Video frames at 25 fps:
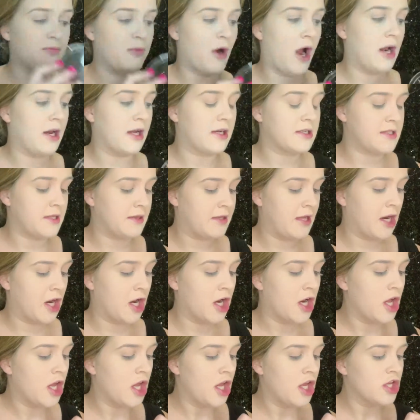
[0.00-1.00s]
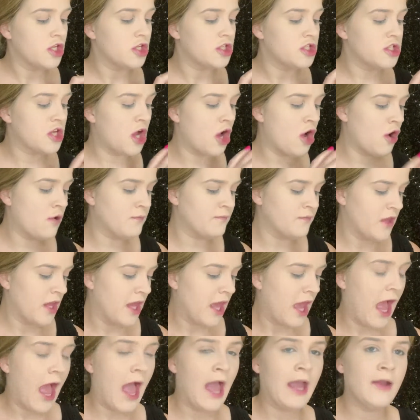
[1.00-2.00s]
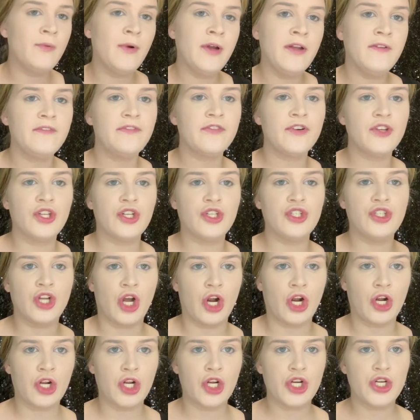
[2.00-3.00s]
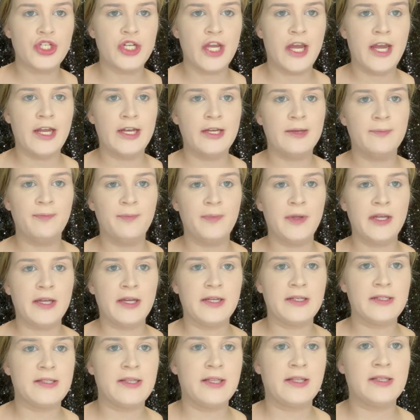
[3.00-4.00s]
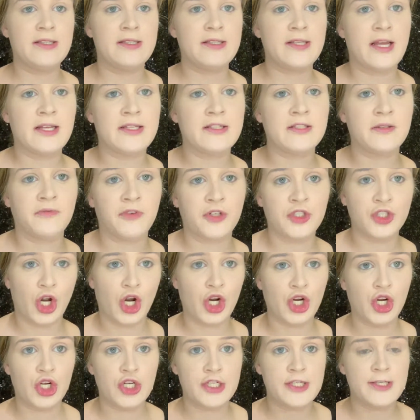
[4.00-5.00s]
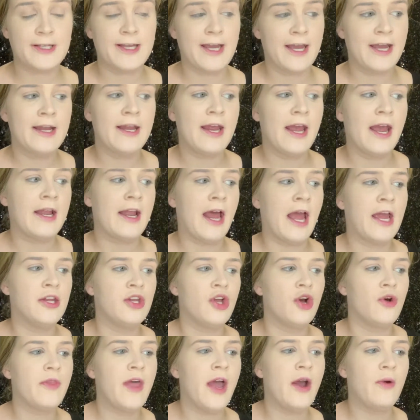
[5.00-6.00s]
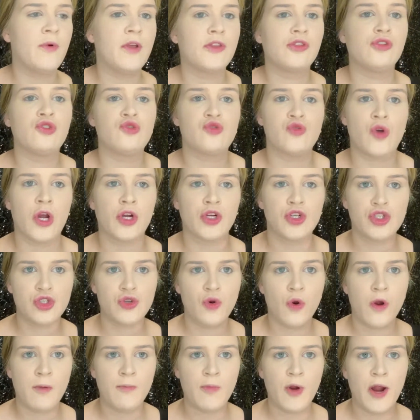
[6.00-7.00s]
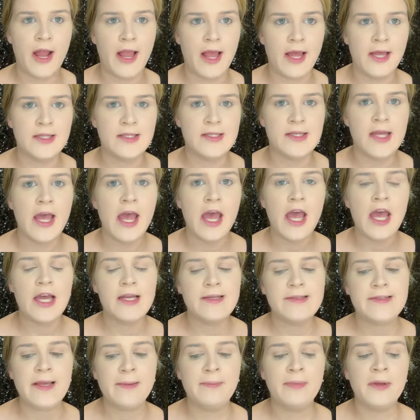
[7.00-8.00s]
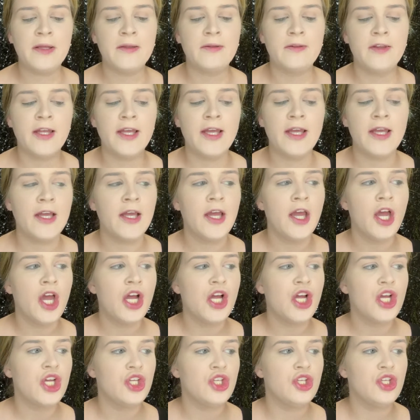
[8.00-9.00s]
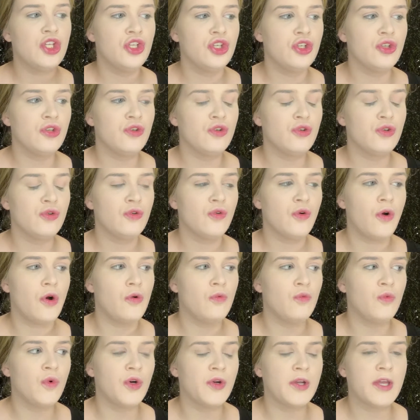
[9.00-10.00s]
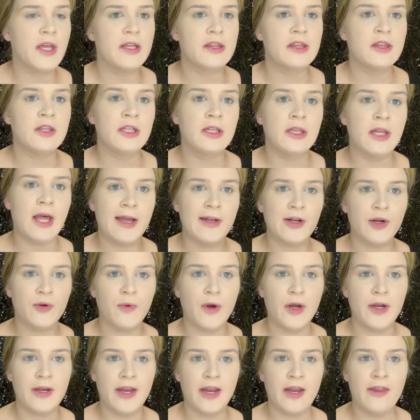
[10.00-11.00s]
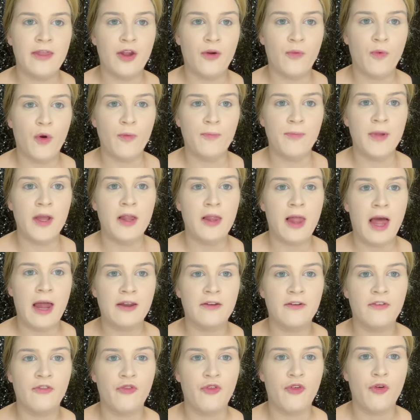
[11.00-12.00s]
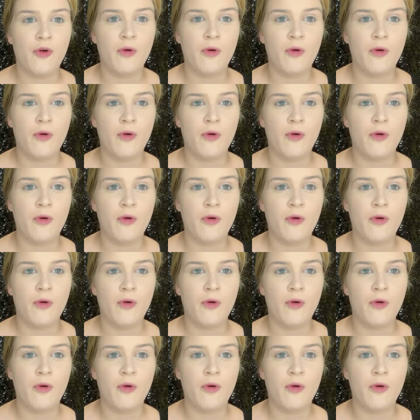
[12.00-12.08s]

product in there. So I went for the darker shade because this says for darker skin, and I know that with drugstore brands, typically you will get the lighter one and there won't be a lot of